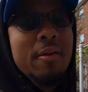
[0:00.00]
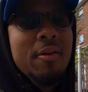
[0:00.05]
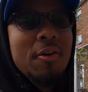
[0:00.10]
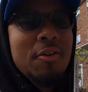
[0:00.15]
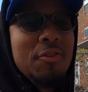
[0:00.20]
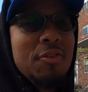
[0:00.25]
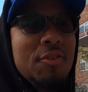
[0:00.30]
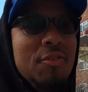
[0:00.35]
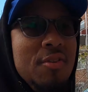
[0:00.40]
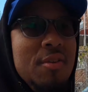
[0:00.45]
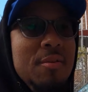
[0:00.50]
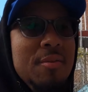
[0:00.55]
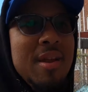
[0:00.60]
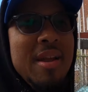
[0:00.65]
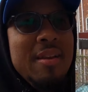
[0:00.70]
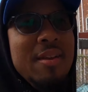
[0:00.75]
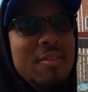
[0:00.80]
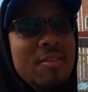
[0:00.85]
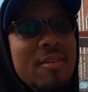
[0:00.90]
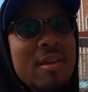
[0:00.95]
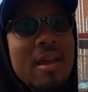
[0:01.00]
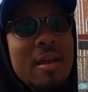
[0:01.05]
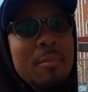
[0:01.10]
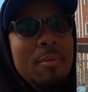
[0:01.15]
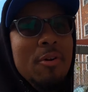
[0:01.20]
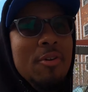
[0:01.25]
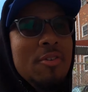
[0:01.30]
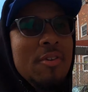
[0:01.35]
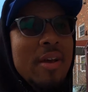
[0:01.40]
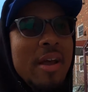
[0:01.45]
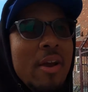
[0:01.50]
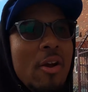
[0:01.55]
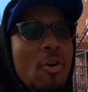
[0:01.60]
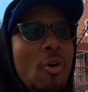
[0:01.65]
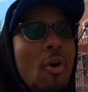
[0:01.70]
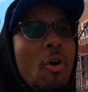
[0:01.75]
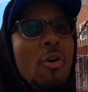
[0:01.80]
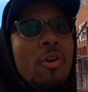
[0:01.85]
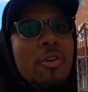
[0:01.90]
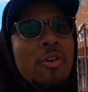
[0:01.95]
And also it seems like this neighbor is like a
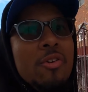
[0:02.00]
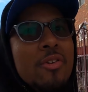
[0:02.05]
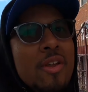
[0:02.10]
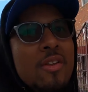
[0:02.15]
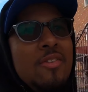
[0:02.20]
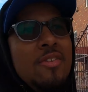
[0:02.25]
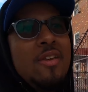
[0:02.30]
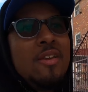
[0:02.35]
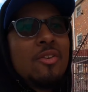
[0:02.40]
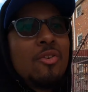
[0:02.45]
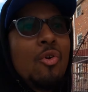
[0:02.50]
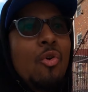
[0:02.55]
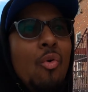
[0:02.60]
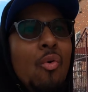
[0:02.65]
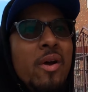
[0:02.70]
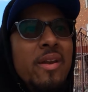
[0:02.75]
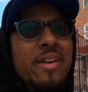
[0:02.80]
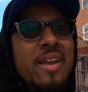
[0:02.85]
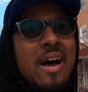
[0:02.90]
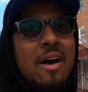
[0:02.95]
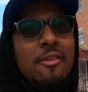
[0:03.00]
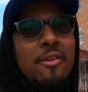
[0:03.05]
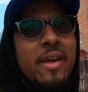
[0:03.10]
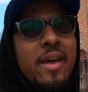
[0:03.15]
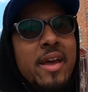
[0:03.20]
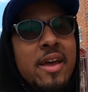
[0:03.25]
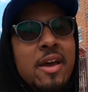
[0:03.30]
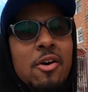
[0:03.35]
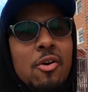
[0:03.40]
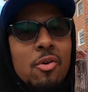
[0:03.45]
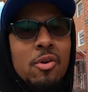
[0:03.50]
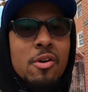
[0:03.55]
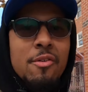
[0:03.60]
carter because I see it's going down the hill.